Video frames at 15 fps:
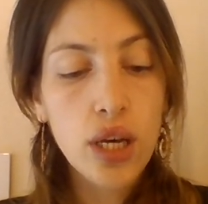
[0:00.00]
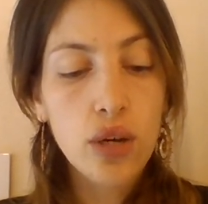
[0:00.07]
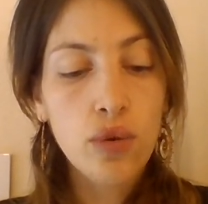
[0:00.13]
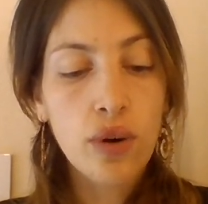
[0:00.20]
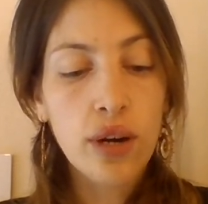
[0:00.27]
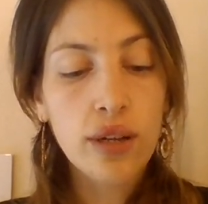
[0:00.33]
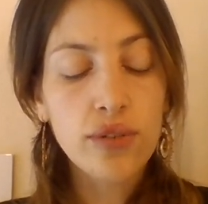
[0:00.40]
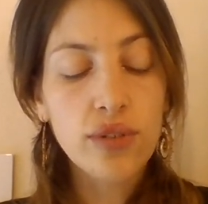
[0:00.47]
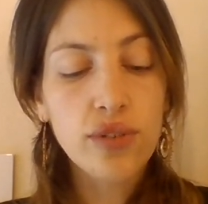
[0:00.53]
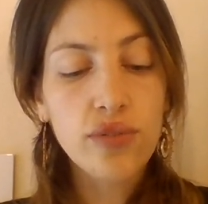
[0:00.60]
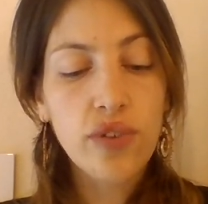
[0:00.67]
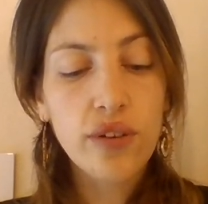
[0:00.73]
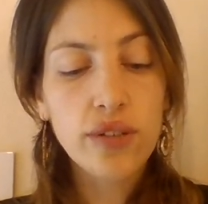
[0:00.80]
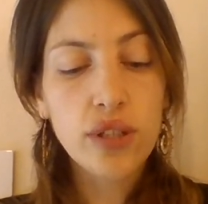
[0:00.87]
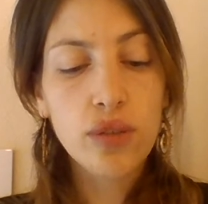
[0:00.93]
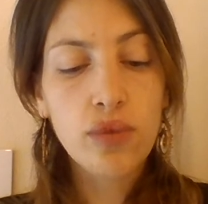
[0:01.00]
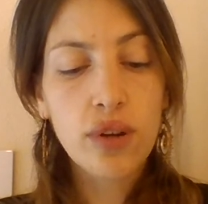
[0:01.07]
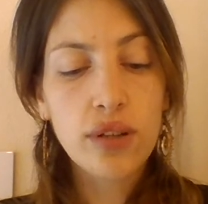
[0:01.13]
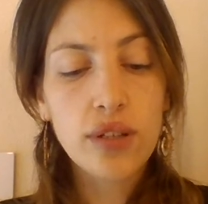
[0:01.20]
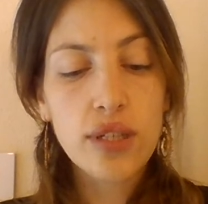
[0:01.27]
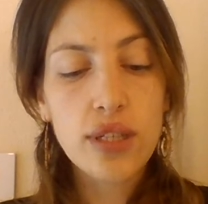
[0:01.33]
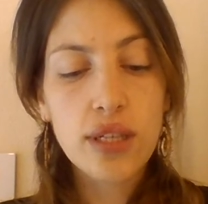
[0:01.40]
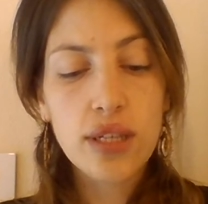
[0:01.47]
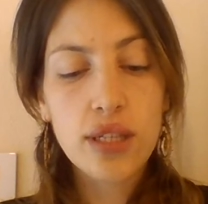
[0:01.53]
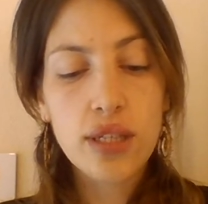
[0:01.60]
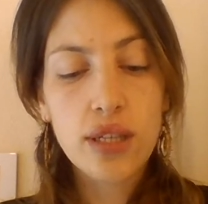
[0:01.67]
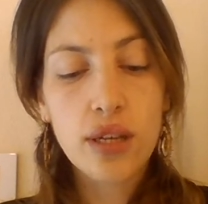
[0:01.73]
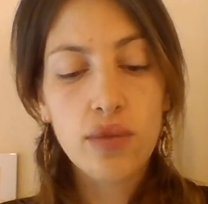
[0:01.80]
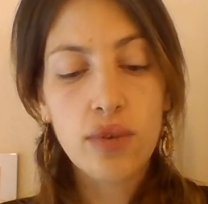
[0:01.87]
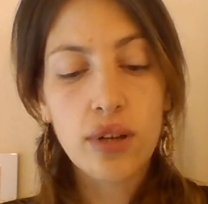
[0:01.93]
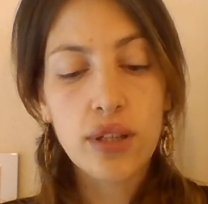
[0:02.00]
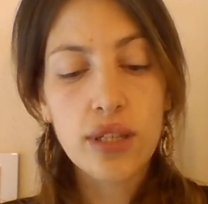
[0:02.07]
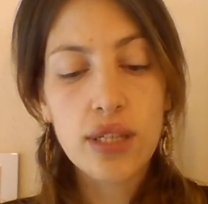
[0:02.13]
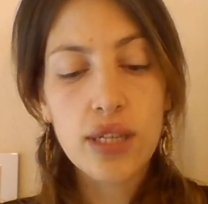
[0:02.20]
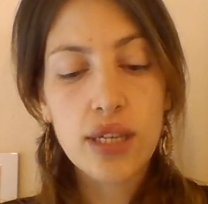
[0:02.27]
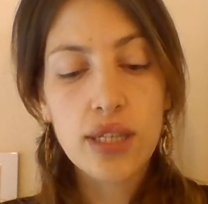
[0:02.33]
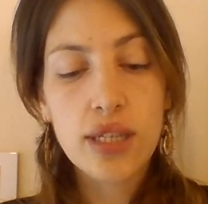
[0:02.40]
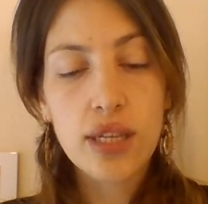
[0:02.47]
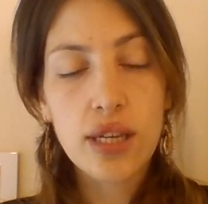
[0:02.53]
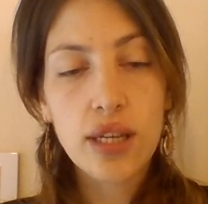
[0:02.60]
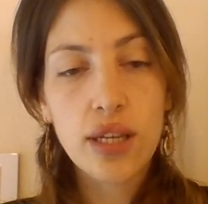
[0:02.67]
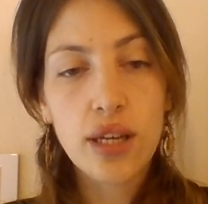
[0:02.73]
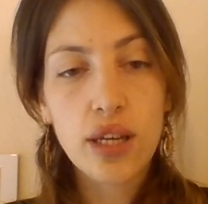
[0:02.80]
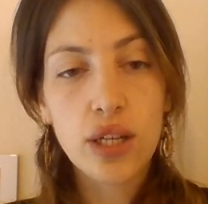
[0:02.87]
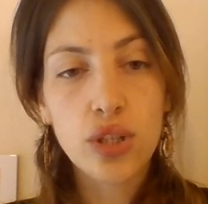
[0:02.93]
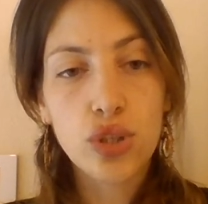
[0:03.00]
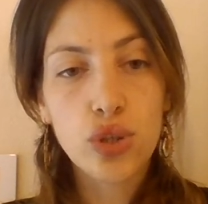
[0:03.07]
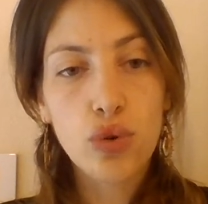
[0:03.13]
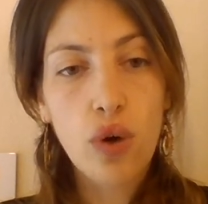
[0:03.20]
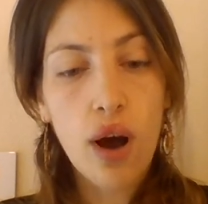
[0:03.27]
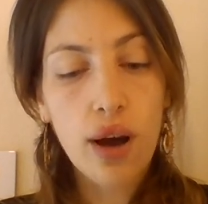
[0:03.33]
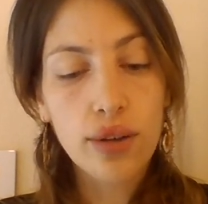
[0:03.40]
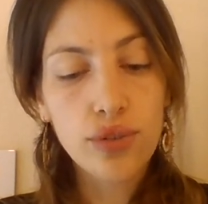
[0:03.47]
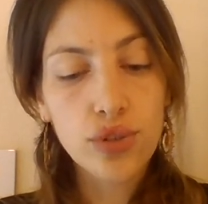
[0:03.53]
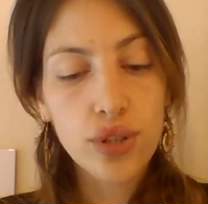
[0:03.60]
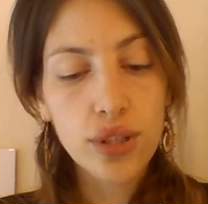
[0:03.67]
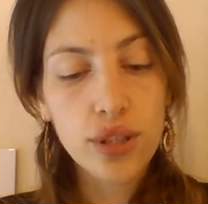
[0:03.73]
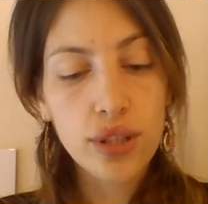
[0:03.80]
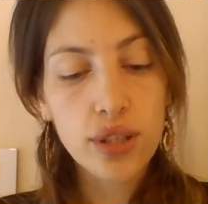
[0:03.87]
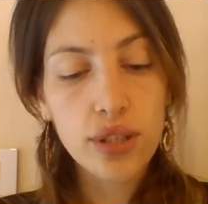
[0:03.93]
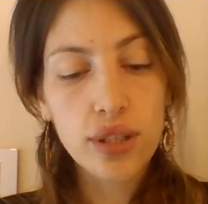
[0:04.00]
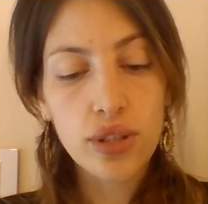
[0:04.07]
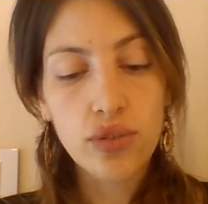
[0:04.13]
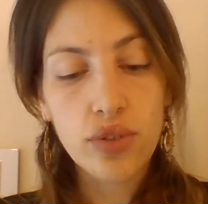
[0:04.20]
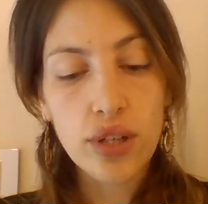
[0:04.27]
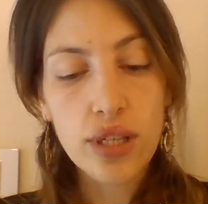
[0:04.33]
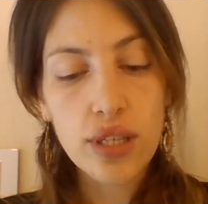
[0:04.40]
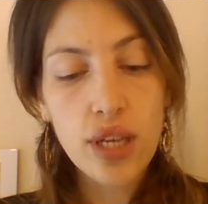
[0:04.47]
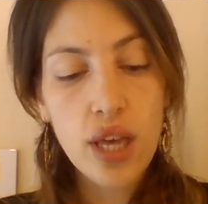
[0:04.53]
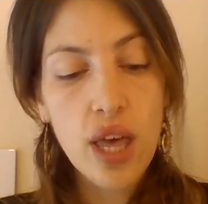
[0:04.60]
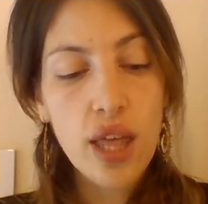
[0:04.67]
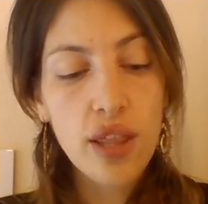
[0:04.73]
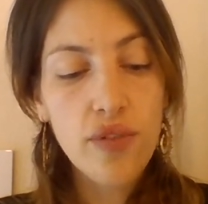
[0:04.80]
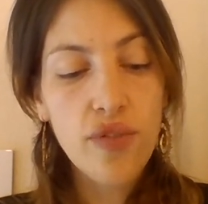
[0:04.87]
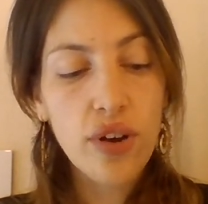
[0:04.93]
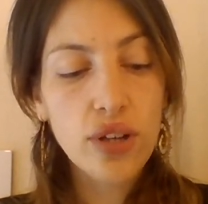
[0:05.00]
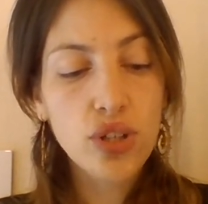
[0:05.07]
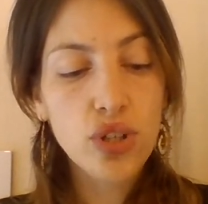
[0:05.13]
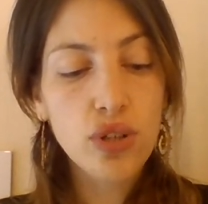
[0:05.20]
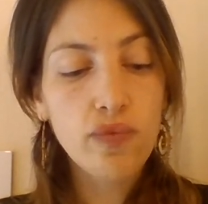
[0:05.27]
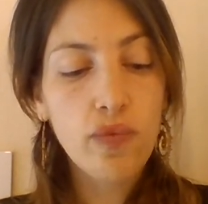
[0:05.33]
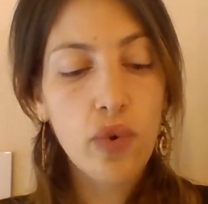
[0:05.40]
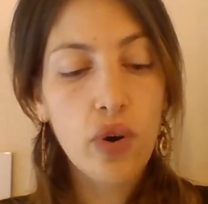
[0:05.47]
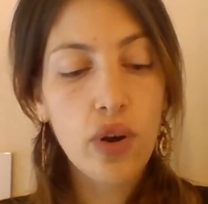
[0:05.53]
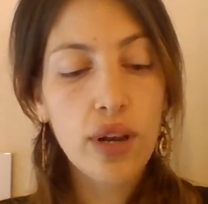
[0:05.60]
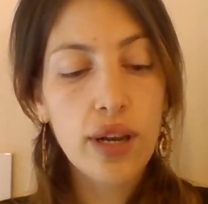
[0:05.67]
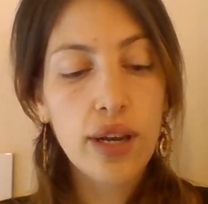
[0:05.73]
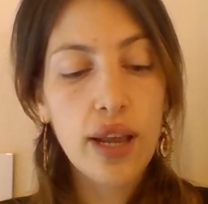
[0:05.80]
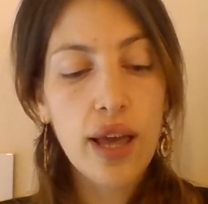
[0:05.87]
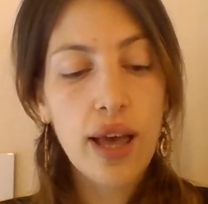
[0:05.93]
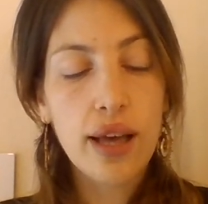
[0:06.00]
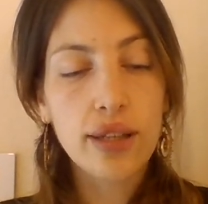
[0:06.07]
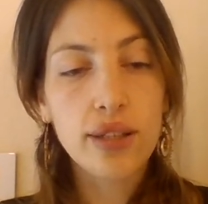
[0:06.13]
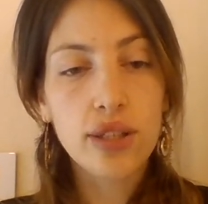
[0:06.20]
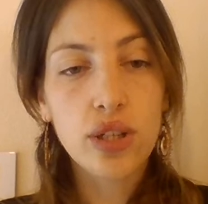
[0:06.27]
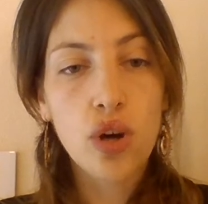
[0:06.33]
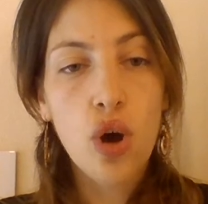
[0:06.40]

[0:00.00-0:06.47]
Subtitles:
115, 116, 116 and 200 degrees. The fraction boiling at